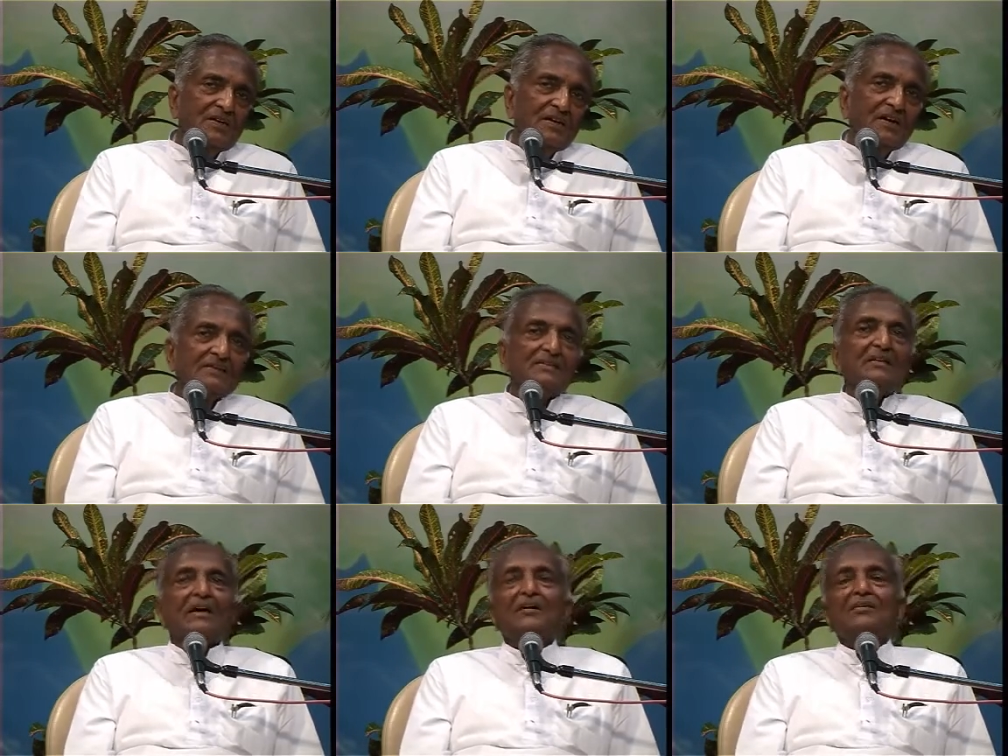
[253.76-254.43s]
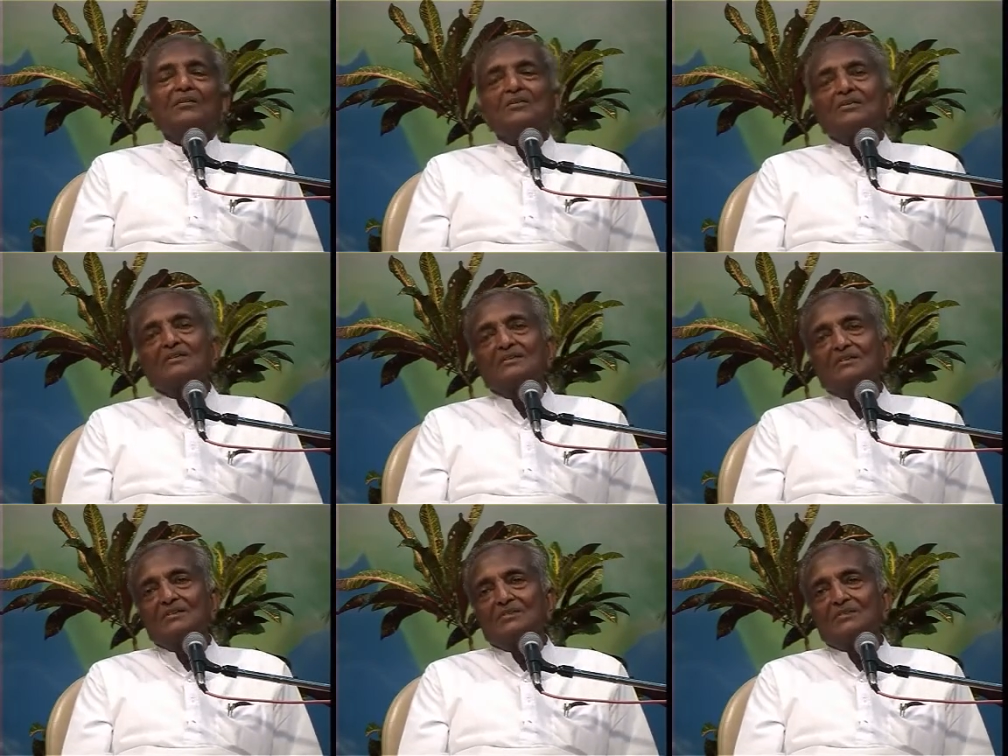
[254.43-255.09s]
I said, I have not
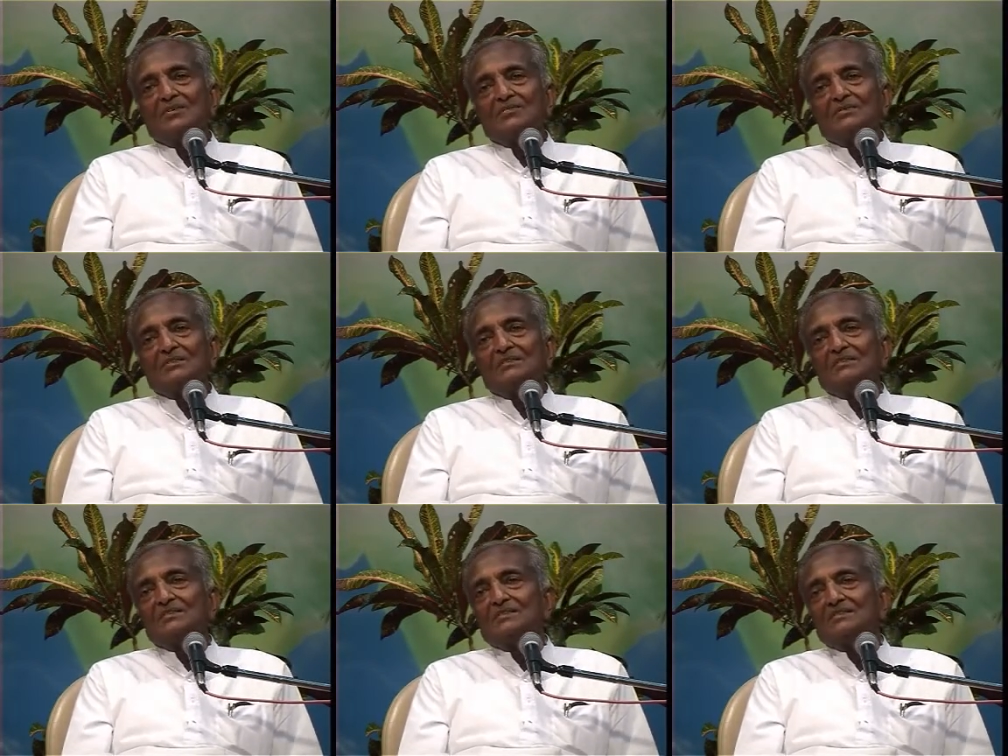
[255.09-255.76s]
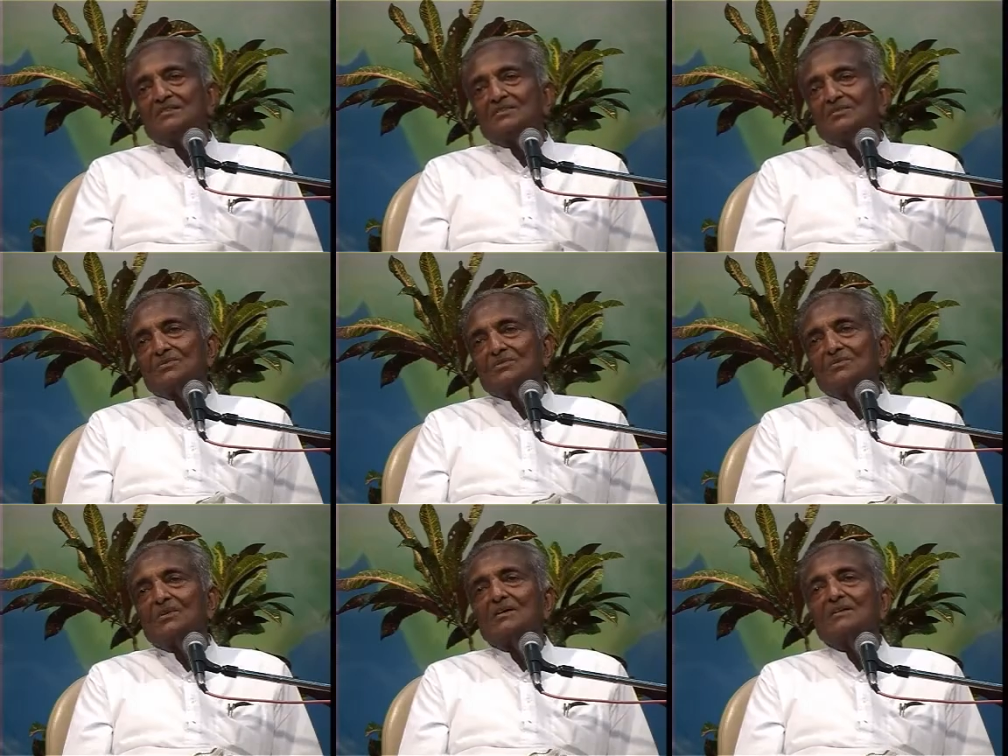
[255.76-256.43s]
heard of these sisters.
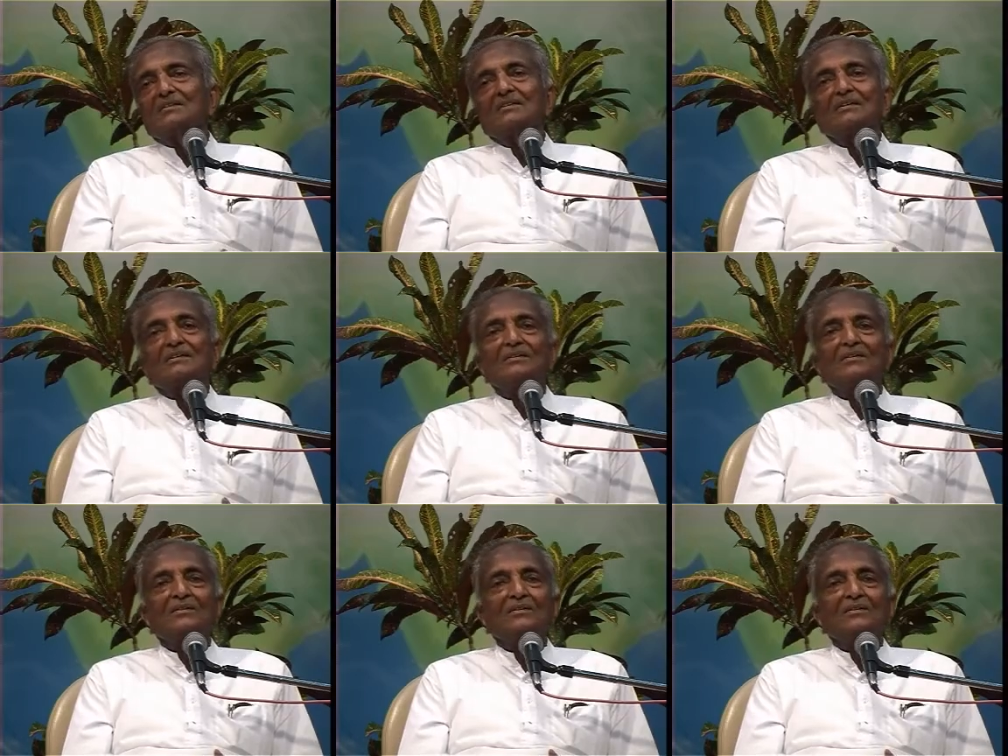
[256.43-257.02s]
Who are they?